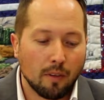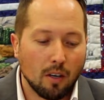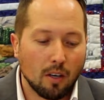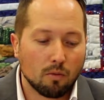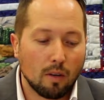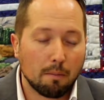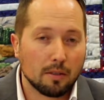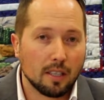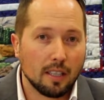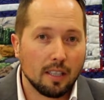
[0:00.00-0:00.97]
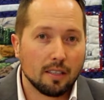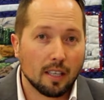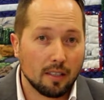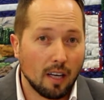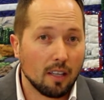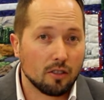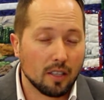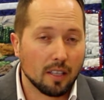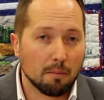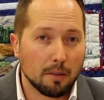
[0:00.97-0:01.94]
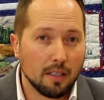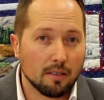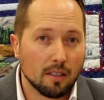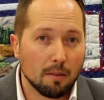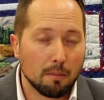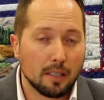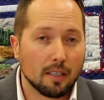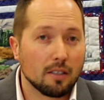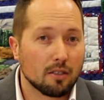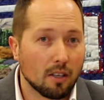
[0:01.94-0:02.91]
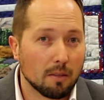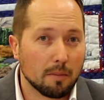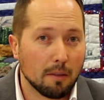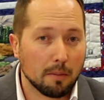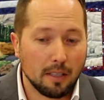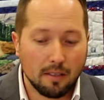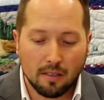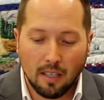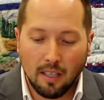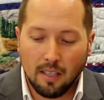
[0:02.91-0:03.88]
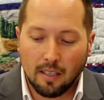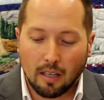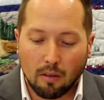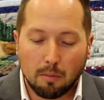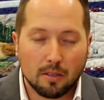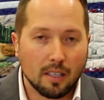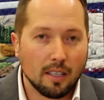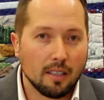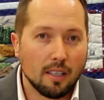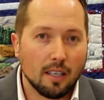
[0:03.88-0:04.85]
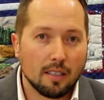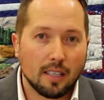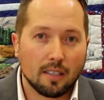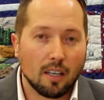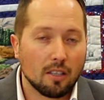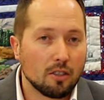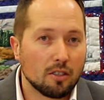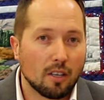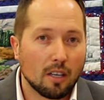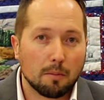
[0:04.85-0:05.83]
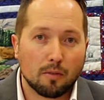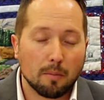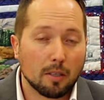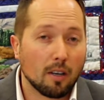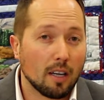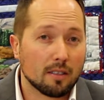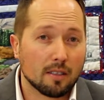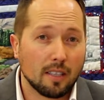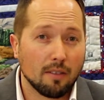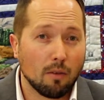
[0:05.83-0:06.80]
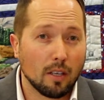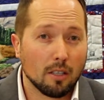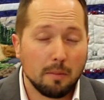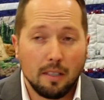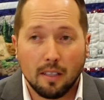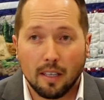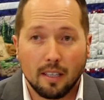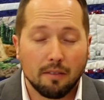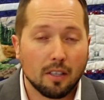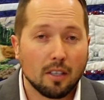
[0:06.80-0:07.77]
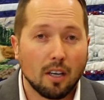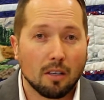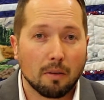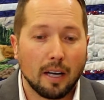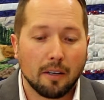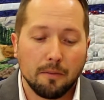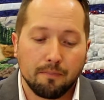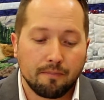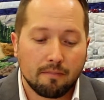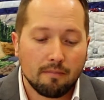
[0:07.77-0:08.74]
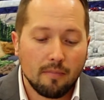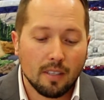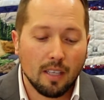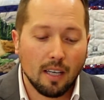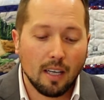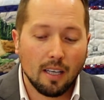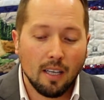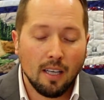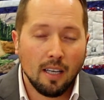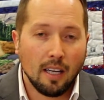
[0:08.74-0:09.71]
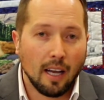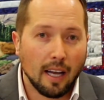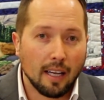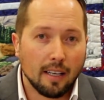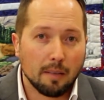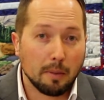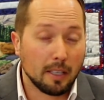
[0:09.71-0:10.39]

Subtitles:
on representing technology companies, particularly startup companies. I represent technology startups from across the state of Wyoming and even in Colorado. And